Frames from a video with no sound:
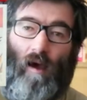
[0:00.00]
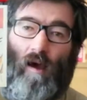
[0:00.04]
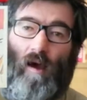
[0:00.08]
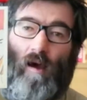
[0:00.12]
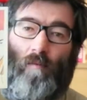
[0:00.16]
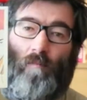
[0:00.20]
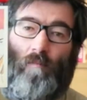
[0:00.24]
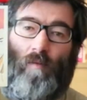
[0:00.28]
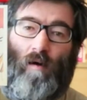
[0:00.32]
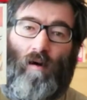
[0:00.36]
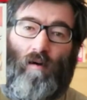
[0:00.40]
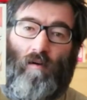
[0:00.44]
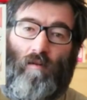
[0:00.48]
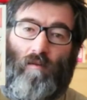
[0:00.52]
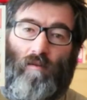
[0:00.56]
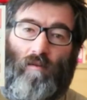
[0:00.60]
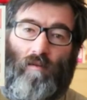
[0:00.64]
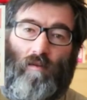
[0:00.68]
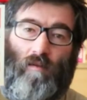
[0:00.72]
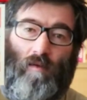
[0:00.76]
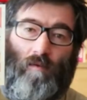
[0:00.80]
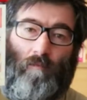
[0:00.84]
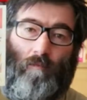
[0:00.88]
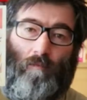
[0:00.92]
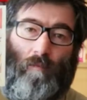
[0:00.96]

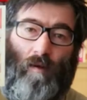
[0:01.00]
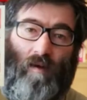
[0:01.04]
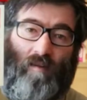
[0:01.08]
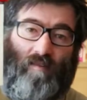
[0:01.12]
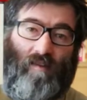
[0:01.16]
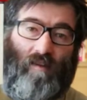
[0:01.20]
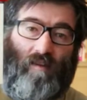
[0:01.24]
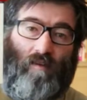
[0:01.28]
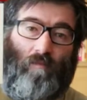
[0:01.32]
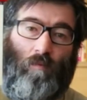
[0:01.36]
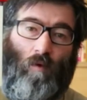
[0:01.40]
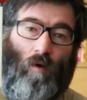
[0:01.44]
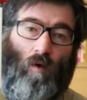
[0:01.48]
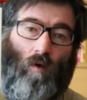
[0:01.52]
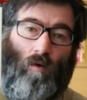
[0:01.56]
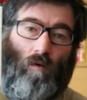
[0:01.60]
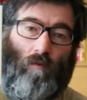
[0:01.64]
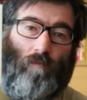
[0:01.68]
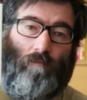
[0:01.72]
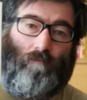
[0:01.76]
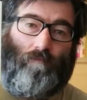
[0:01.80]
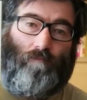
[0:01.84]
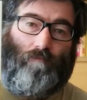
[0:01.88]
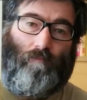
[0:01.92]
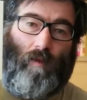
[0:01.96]
about
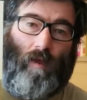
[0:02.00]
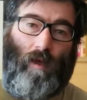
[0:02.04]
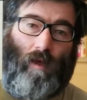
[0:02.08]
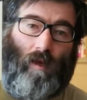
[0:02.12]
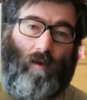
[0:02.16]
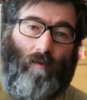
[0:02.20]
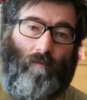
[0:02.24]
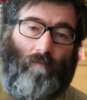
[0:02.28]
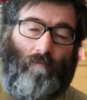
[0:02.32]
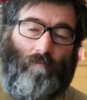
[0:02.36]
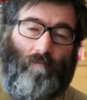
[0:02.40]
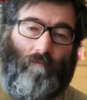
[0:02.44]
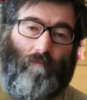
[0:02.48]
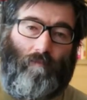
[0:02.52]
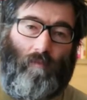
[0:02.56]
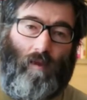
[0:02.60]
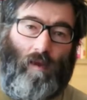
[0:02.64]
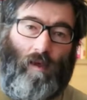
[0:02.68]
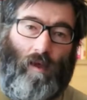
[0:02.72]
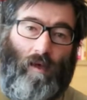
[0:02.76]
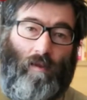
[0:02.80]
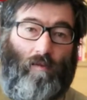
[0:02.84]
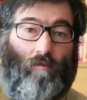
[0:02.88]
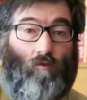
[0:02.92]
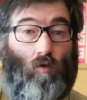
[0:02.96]
basketball
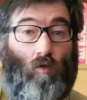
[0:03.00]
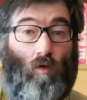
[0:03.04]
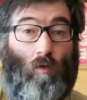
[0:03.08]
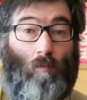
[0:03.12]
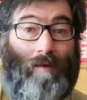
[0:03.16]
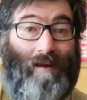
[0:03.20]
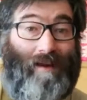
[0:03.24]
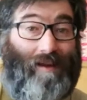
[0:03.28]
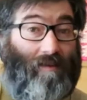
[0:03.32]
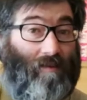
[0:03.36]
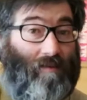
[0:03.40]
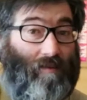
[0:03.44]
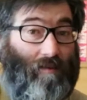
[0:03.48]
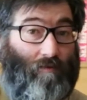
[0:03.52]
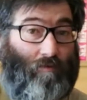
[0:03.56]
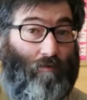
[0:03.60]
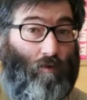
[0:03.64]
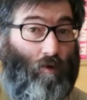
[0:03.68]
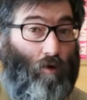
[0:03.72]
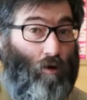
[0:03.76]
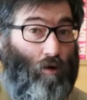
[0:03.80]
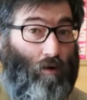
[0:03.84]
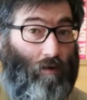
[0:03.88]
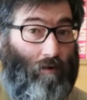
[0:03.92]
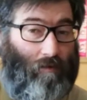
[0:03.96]
and romance, of
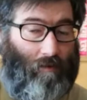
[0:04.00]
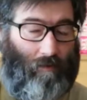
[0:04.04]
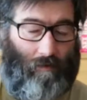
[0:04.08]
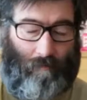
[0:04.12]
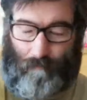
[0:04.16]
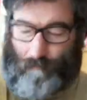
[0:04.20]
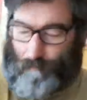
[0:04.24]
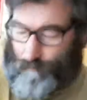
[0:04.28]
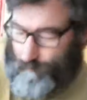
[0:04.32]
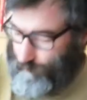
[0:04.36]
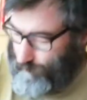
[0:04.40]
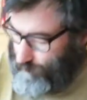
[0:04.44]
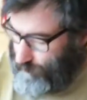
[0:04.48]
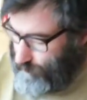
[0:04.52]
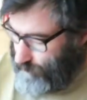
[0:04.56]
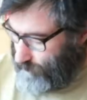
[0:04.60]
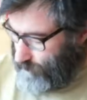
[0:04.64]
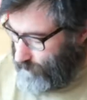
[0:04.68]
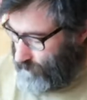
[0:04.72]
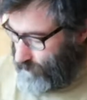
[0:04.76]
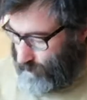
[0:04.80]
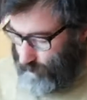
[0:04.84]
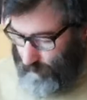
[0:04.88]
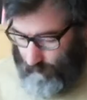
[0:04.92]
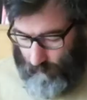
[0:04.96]
course.
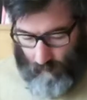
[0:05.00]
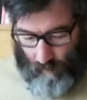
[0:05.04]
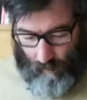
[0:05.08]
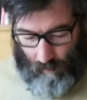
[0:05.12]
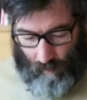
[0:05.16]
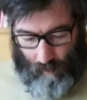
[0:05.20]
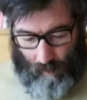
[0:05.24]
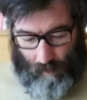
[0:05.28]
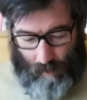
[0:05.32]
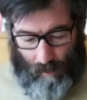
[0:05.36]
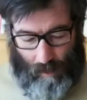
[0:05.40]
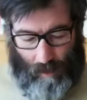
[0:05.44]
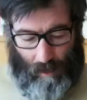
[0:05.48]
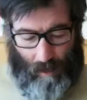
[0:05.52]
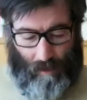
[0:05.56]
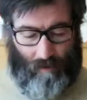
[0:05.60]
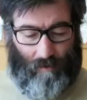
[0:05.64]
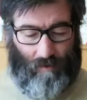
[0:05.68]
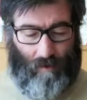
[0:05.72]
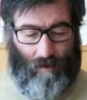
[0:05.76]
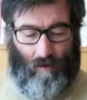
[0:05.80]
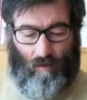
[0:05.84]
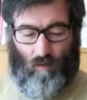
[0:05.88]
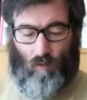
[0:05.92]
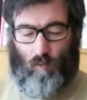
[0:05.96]
And
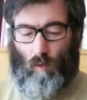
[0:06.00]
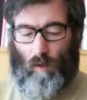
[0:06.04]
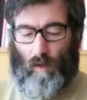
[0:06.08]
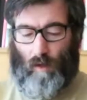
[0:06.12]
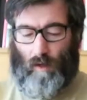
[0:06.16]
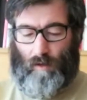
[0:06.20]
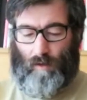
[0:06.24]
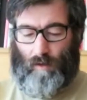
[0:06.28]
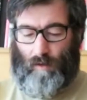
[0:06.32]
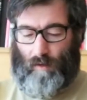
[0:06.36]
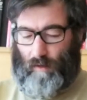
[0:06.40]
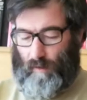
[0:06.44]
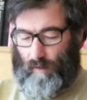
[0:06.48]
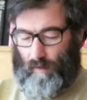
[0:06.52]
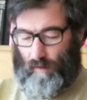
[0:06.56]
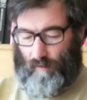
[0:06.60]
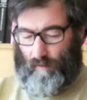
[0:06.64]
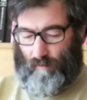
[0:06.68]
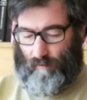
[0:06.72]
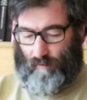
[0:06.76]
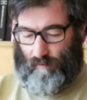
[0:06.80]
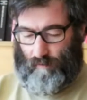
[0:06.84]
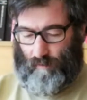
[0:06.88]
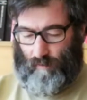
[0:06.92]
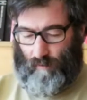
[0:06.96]
the last one
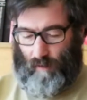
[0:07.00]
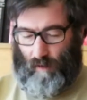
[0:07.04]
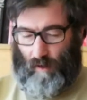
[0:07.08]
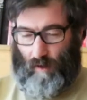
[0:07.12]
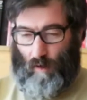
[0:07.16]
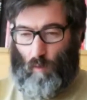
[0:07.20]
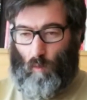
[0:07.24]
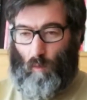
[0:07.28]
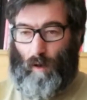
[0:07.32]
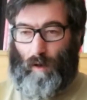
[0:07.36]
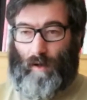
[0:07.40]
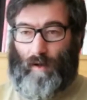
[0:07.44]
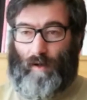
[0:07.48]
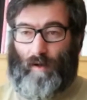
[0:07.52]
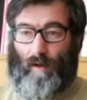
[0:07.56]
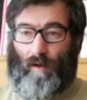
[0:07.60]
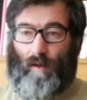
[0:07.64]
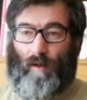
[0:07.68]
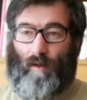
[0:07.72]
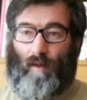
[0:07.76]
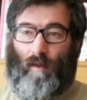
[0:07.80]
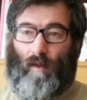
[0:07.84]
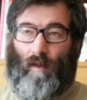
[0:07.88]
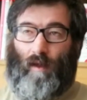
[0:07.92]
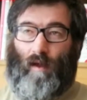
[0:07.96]
is one
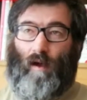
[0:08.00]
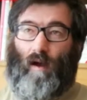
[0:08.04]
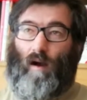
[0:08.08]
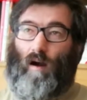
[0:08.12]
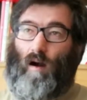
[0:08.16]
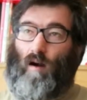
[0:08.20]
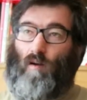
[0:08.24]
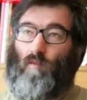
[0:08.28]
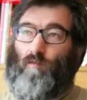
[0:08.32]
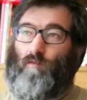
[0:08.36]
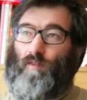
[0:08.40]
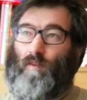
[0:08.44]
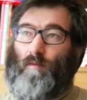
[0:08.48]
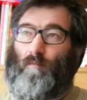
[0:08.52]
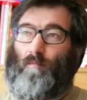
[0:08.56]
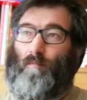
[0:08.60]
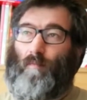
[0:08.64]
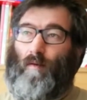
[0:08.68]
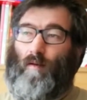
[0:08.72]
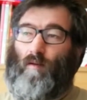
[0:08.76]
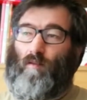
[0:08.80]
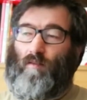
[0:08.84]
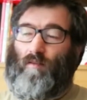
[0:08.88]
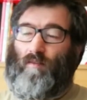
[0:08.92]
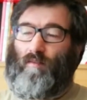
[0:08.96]
of the
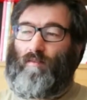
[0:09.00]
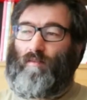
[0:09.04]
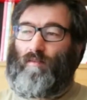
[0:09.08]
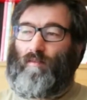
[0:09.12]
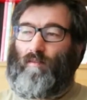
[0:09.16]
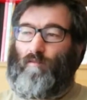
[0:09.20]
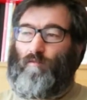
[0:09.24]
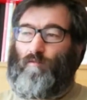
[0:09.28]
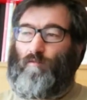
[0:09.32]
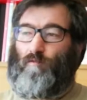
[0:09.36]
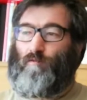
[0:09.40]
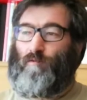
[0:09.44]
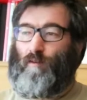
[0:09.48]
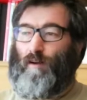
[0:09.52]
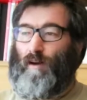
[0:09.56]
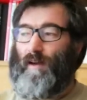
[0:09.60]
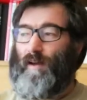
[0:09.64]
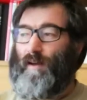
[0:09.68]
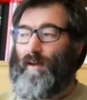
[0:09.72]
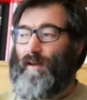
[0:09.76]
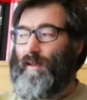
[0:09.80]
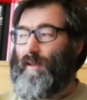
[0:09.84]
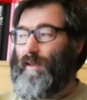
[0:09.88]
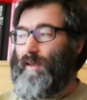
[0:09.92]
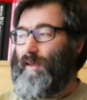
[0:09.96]
most
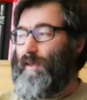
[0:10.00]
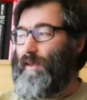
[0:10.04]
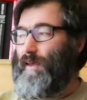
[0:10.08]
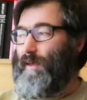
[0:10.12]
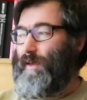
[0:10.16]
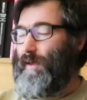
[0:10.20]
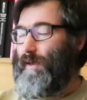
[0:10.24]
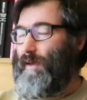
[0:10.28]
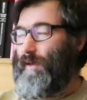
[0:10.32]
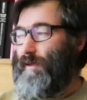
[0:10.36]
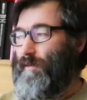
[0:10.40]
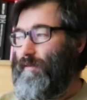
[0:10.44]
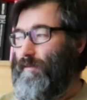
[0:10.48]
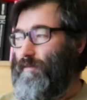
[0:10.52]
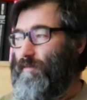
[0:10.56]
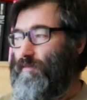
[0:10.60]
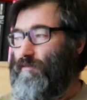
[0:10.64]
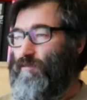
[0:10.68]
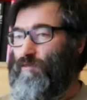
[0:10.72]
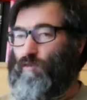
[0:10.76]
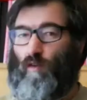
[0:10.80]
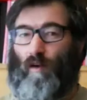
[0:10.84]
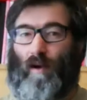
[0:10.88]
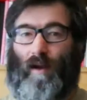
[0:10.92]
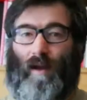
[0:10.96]
funny,
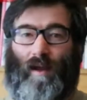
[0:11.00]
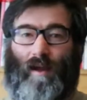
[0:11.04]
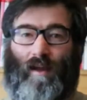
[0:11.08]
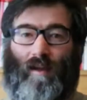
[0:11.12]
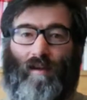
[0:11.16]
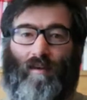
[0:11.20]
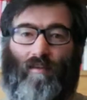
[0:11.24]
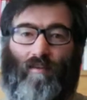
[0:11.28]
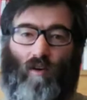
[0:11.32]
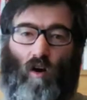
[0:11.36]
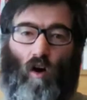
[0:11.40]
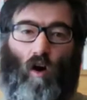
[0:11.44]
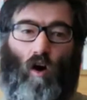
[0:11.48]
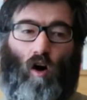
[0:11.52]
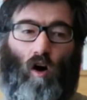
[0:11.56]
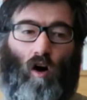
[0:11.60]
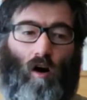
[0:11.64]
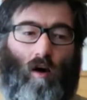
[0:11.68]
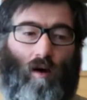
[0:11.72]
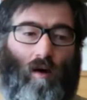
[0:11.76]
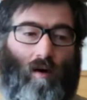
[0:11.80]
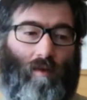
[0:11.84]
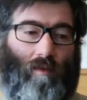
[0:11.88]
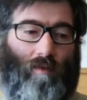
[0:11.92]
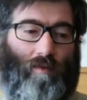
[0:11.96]
strange,
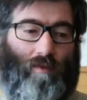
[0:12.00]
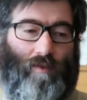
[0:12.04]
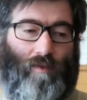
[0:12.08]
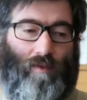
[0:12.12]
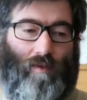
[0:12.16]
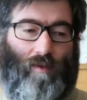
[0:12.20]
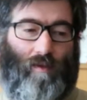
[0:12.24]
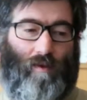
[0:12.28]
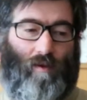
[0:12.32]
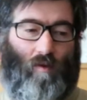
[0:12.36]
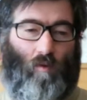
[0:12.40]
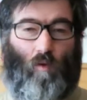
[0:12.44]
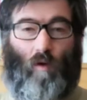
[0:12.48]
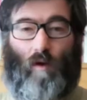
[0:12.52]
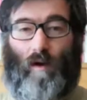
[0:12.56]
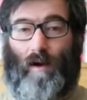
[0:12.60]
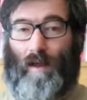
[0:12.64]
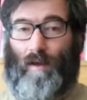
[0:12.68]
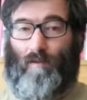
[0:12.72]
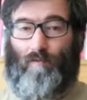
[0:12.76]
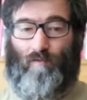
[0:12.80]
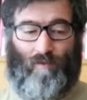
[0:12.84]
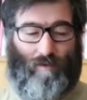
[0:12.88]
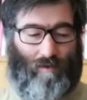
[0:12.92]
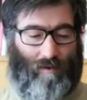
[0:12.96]
odd,
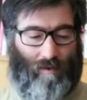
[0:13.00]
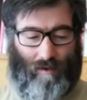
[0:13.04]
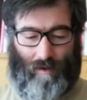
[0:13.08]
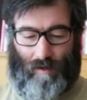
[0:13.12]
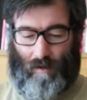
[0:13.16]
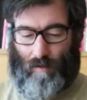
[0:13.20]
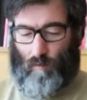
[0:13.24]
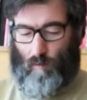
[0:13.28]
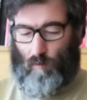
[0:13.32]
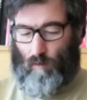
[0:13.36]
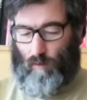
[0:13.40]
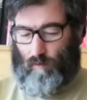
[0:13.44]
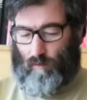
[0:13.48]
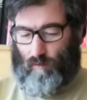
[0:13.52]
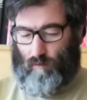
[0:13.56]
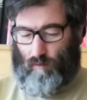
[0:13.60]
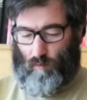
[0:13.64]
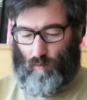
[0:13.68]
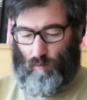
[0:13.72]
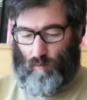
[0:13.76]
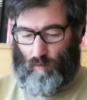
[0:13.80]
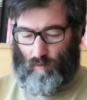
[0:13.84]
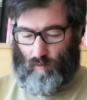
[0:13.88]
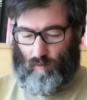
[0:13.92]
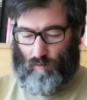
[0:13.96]
whatever what
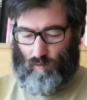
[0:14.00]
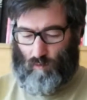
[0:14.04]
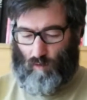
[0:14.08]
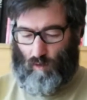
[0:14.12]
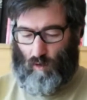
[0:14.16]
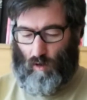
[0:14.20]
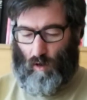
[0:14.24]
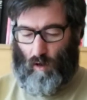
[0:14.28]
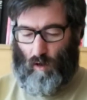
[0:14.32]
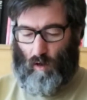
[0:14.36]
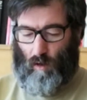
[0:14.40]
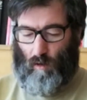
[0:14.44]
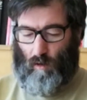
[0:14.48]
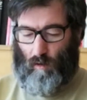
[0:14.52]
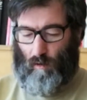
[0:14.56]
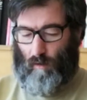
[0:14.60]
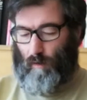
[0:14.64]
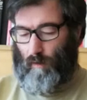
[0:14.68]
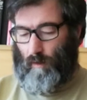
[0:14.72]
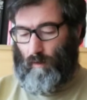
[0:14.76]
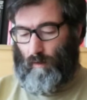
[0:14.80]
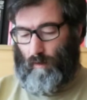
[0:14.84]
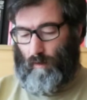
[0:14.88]
you want to call,